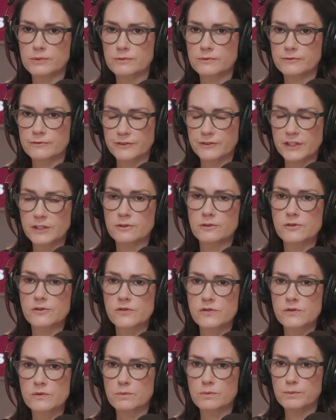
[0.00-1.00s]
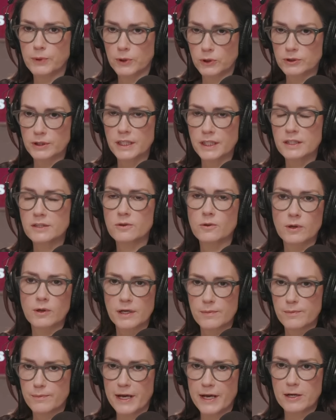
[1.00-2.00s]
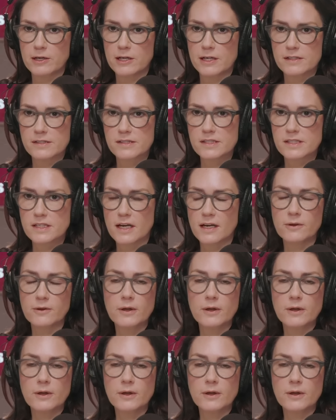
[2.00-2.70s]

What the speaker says: feels bullied or embarrassed.